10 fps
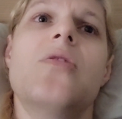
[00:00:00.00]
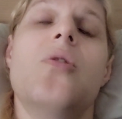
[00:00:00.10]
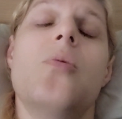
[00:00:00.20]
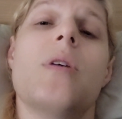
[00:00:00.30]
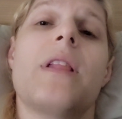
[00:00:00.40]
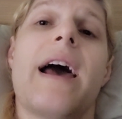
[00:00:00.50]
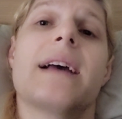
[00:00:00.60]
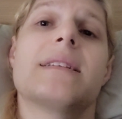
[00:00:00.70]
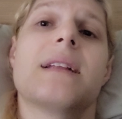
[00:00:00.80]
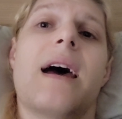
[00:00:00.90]
to
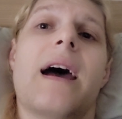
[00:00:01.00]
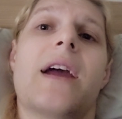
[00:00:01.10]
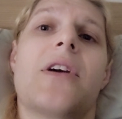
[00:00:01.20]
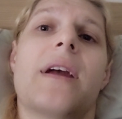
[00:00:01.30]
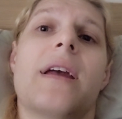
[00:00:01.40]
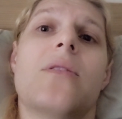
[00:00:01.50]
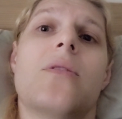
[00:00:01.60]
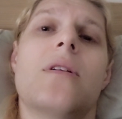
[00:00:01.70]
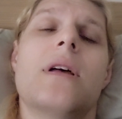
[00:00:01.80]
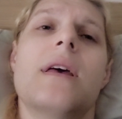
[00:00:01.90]
relax at a higher
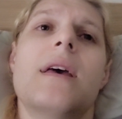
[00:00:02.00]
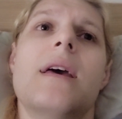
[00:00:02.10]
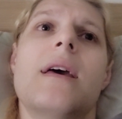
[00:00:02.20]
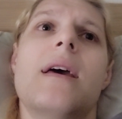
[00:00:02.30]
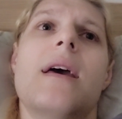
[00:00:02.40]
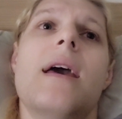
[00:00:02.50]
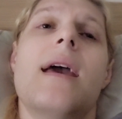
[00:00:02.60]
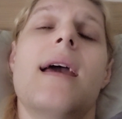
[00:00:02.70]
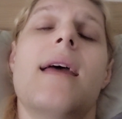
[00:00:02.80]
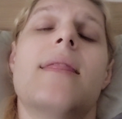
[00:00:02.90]
angle,
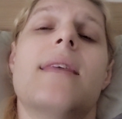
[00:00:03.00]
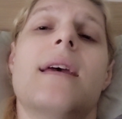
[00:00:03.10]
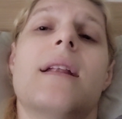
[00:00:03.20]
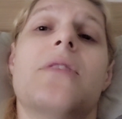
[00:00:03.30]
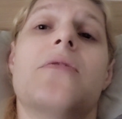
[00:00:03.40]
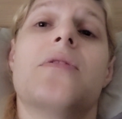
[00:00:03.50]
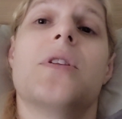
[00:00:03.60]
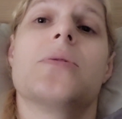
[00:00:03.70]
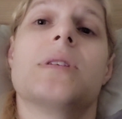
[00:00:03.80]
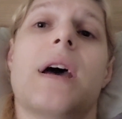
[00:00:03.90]
and then it
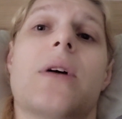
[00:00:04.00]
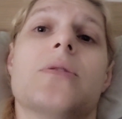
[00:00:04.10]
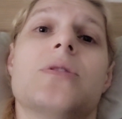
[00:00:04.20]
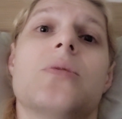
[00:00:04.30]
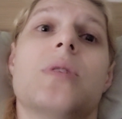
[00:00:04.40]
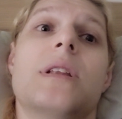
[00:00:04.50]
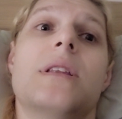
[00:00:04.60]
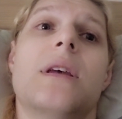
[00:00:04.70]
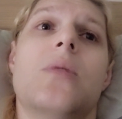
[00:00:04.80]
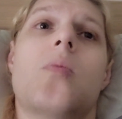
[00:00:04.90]
flows out. So it
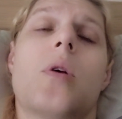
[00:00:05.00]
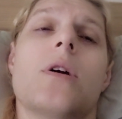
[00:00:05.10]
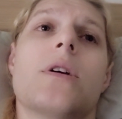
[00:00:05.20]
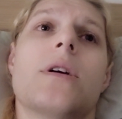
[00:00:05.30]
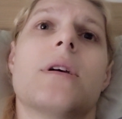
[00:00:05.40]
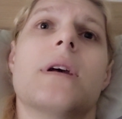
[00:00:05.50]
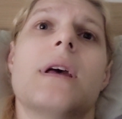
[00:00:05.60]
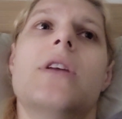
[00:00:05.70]
did work.